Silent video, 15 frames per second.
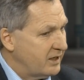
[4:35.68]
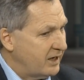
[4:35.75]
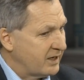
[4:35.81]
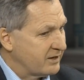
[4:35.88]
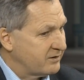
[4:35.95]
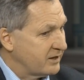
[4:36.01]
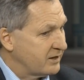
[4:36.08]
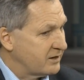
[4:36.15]
I
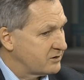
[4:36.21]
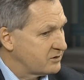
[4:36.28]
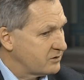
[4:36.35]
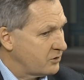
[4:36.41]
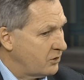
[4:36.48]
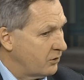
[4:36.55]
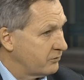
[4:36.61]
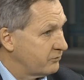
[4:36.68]
think it's
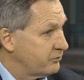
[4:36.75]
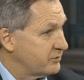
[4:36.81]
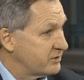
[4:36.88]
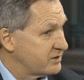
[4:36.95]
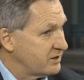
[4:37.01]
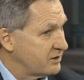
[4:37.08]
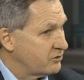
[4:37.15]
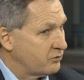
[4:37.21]
gone from the
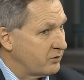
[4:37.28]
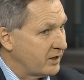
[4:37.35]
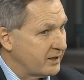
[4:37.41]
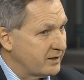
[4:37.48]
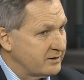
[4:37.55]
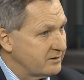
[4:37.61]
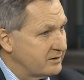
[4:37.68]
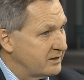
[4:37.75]

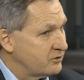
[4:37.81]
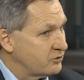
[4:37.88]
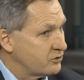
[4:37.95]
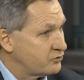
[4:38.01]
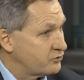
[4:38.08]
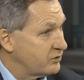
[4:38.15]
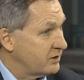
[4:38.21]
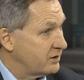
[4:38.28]
Cinderella
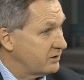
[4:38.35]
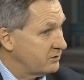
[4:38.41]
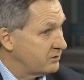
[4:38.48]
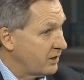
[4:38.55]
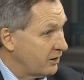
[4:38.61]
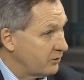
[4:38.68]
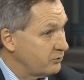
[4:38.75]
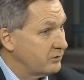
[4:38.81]
industry
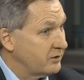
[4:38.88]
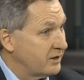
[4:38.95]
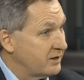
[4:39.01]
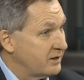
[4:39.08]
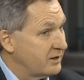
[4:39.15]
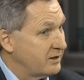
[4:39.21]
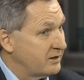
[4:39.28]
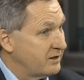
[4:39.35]
now,
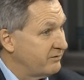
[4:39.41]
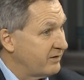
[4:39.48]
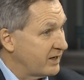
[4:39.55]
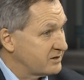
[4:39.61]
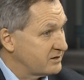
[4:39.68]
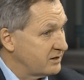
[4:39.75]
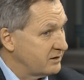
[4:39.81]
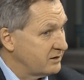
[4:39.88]
the
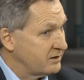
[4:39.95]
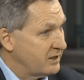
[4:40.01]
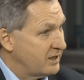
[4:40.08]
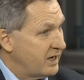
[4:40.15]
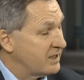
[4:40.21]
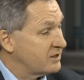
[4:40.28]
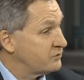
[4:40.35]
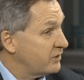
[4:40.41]
vaccine,
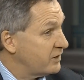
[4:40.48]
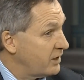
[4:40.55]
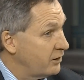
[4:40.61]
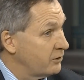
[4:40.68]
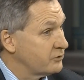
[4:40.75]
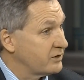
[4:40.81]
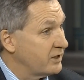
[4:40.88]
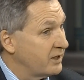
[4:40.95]
and it's very
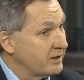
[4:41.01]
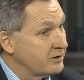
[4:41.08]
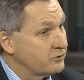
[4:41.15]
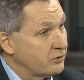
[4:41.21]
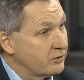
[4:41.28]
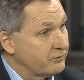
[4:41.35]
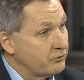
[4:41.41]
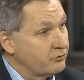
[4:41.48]
closely aligned to
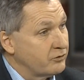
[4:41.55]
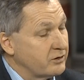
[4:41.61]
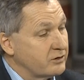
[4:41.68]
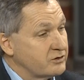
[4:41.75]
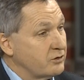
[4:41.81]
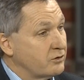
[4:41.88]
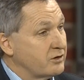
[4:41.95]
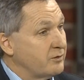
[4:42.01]
orphan
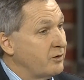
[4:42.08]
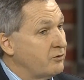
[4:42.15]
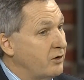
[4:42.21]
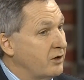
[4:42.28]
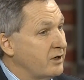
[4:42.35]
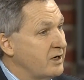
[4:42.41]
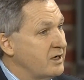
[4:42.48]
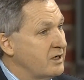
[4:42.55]
drugs, don't get me
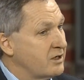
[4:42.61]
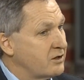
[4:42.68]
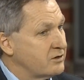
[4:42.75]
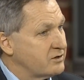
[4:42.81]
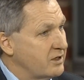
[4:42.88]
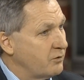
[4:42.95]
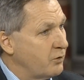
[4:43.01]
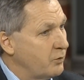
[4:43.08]
wrong,
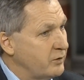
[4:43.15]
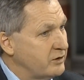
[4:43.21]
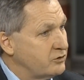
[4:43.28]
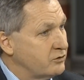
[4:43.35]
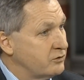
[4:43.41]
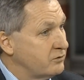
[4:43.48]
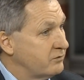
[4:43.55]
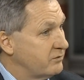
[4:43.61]
because what we
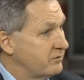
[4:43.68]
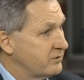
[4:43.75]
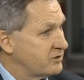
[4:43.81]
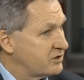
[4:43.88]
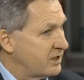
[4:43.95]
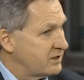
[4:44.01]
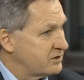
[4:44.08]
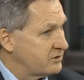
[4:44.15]
do,
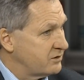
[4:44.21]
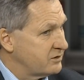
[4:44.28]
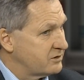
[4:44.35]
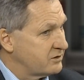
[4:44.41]
challenge study